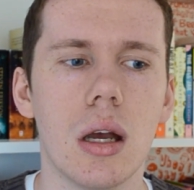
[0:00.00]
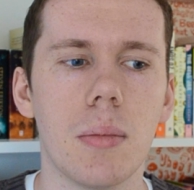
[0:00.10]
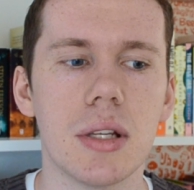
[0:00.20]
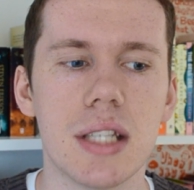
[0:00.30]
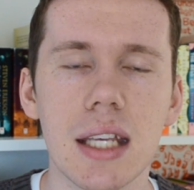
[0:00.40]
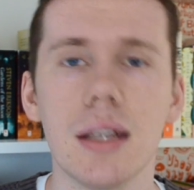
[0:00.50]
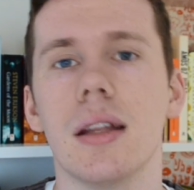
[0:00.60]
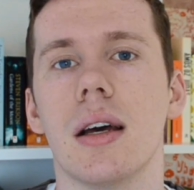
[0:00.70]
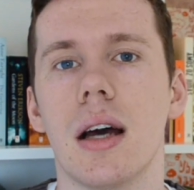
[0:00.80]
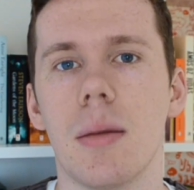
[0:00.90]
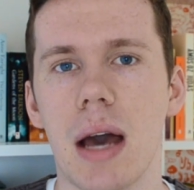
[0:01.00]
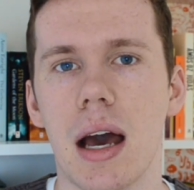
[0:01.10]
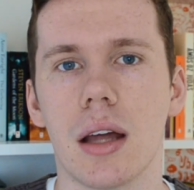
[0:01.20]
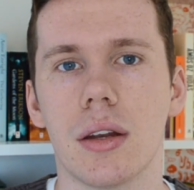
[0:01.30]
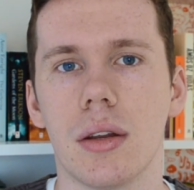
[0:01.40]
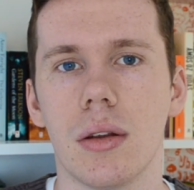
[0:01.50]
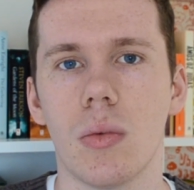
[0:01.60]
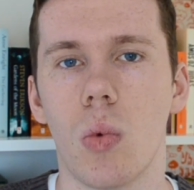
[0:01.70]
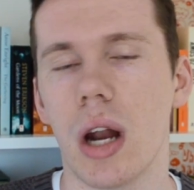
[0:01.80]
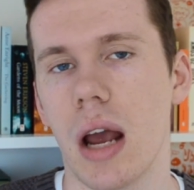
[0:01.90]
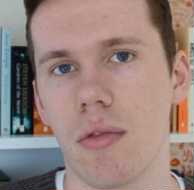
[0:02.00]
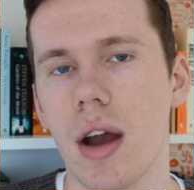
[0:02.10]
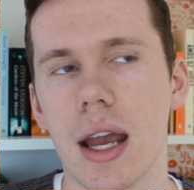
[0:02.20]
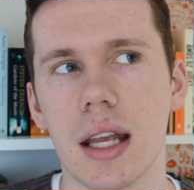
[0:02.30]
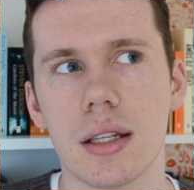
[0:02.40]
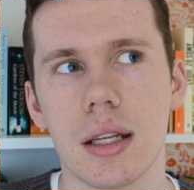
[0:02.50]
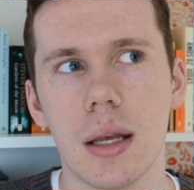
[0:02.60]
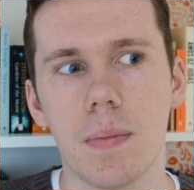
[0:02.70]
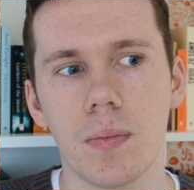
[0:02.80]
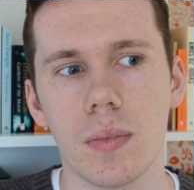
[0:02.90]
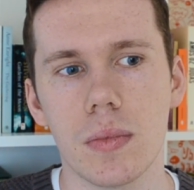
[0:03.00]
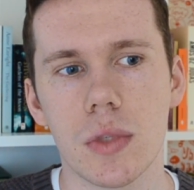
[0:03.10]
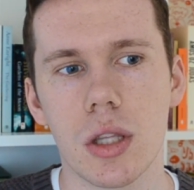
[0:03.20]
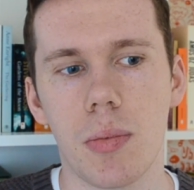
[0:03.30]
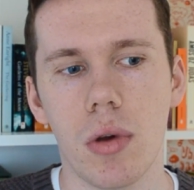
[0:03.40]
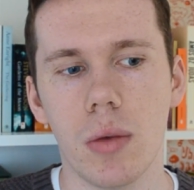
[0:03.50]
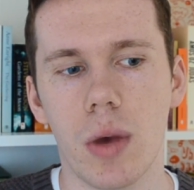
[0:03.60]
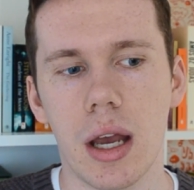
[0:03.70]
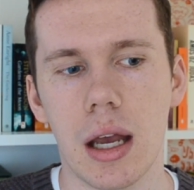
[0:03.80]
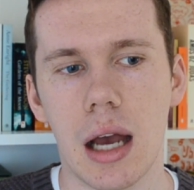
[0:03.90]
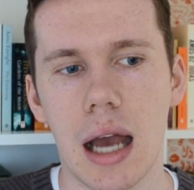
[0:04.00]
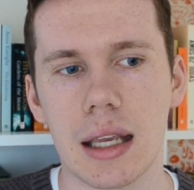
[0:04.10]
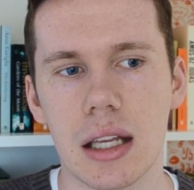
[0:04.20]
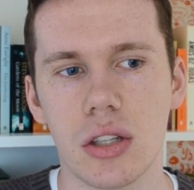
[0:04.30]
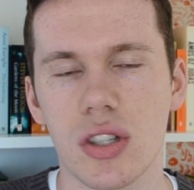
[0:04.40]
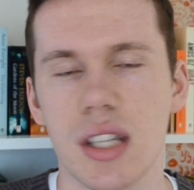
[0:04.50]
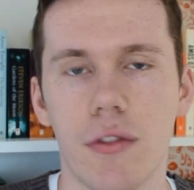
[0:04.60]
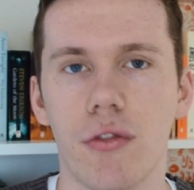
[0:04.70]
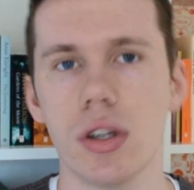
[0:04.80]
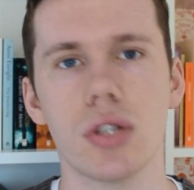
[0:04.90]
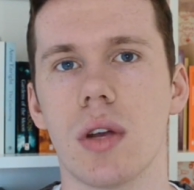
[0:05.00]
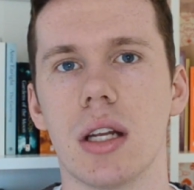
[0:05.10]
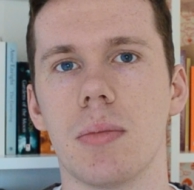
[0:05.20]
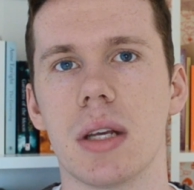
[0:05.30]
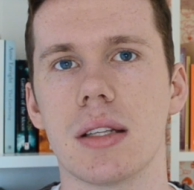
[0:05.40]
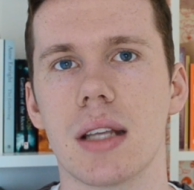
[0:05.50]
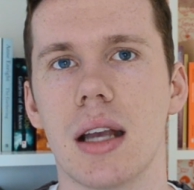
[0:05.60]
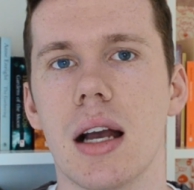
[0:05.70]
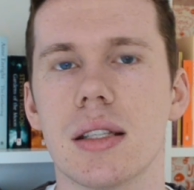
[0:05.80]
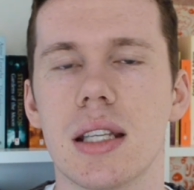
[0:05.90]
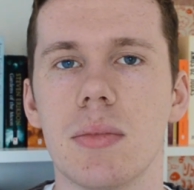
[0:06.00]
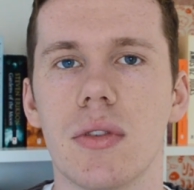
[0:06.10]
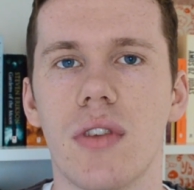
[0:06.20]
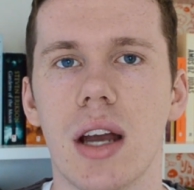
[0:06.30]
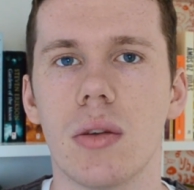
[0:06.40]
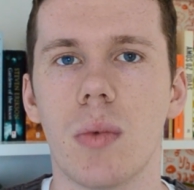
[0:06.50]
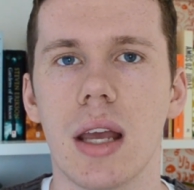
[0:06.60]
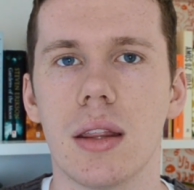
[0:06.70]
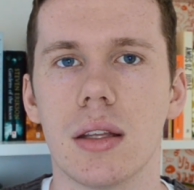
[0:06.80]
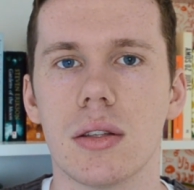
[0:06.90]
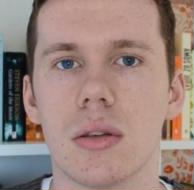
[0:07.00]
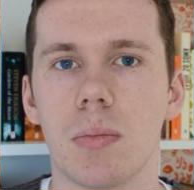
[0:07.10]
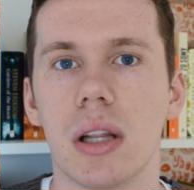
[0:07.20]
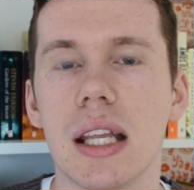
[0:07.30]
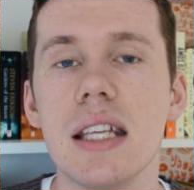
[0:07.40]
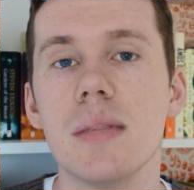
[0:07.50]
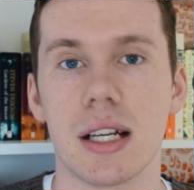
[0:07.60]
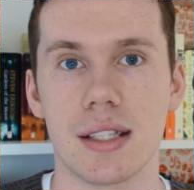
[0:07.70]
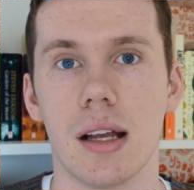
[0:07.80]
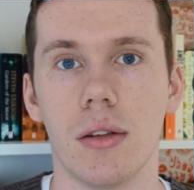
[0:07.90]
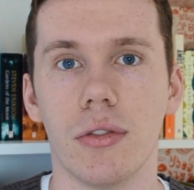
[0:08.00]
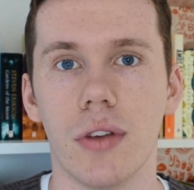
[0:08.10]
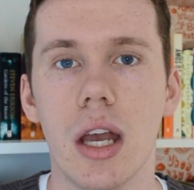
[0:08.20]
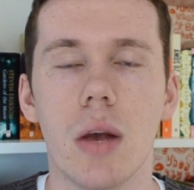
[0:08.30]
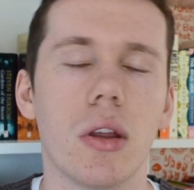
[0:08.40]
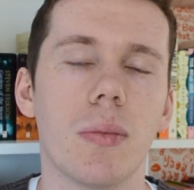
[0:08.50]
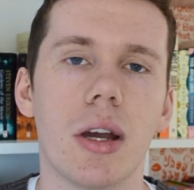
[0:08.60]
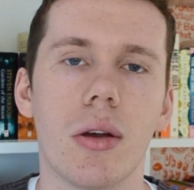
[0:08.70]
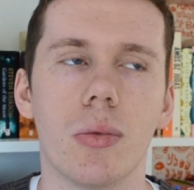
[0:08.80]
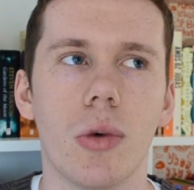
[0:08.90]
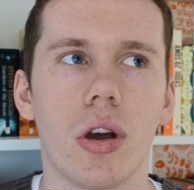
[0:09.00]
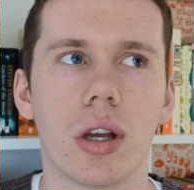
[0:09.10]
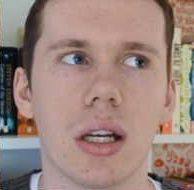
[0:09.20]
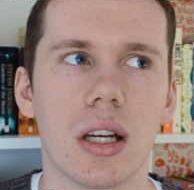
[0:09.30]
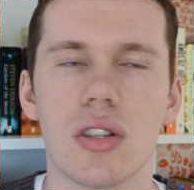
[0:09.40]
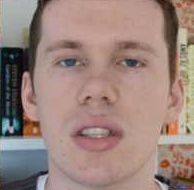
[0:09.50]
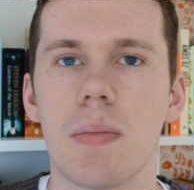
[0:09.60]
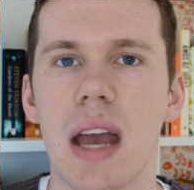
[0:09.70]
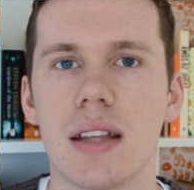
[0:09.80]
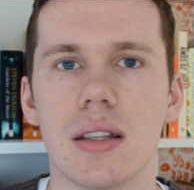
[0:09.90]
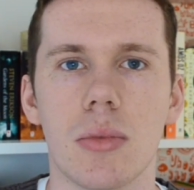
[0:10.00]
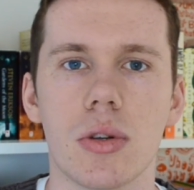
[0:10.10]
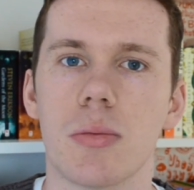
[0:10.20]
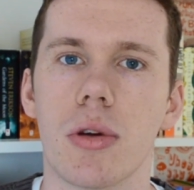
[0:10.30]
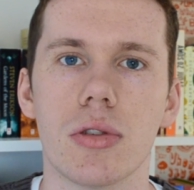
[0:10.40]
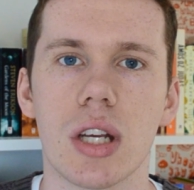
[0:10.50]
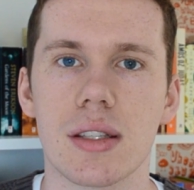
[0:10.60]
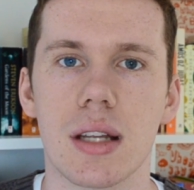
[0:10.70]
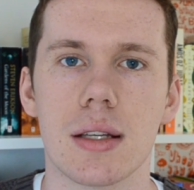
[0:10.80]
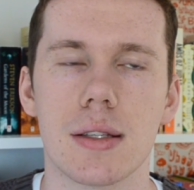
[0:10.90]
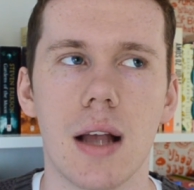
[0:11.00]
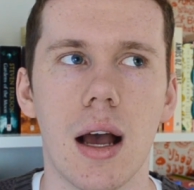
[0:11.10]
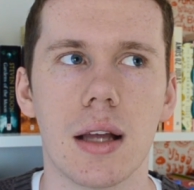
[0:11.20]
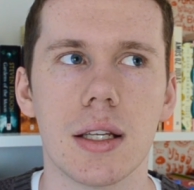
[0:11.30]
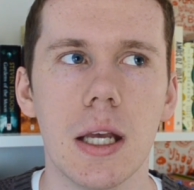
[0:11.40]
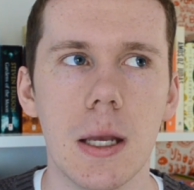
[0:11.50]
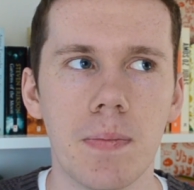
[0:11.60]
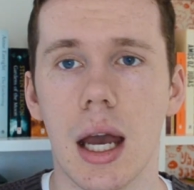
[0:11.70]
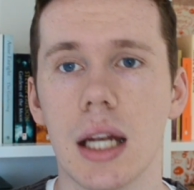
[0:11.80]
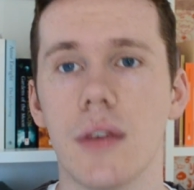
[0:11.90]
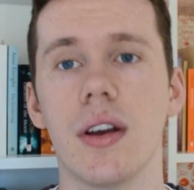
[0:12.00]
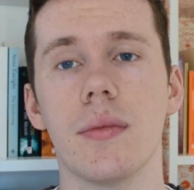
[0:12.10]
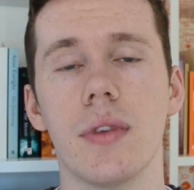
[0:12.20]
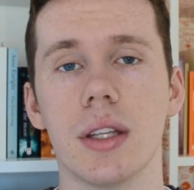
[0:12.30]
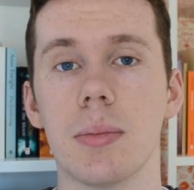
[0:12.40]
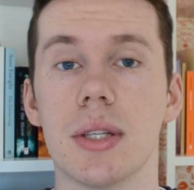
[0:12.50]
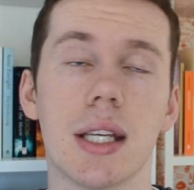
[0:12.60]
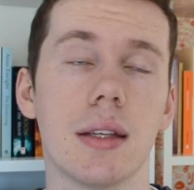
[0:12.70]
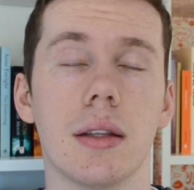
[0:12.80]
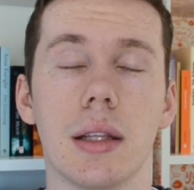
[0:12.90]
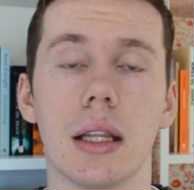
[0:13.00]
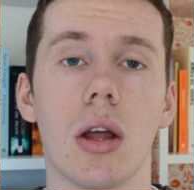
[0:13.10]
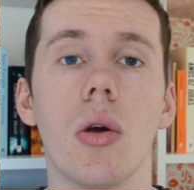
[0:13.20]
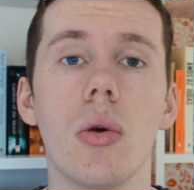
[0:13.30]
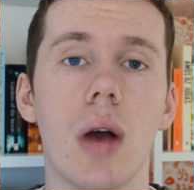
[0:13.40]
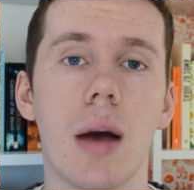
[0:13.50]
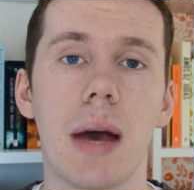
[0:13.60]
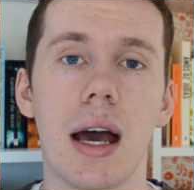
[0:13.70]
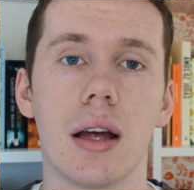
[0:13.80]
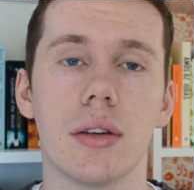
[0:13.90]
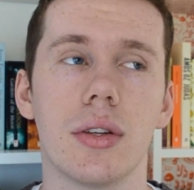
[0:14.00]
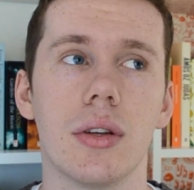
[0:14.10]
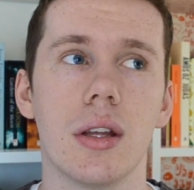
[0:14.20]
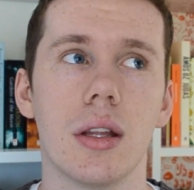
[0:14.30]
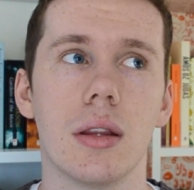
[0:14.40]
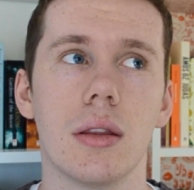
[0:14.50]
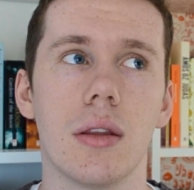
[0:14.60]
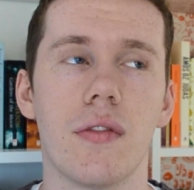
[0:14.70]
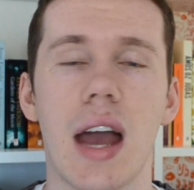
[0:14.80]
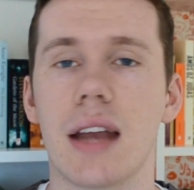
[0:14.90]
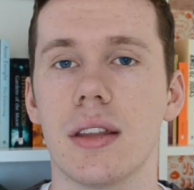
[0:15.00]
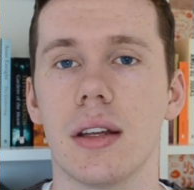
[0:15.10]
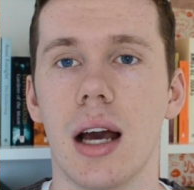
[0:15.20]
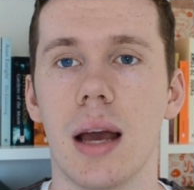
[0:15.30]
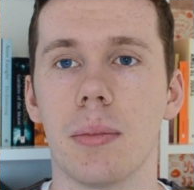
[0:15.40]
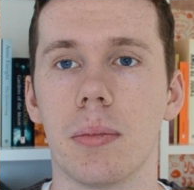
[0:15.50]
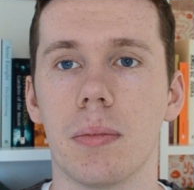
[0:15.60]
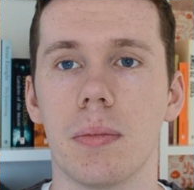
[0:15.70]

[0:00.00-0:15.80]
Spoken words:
particular about what I write, to the point where I just get frustrated because I can't seem to find a way to please myself with my own work, and I just abandon most projects that I start. And if I'm feeling particularly low about the fact that I'm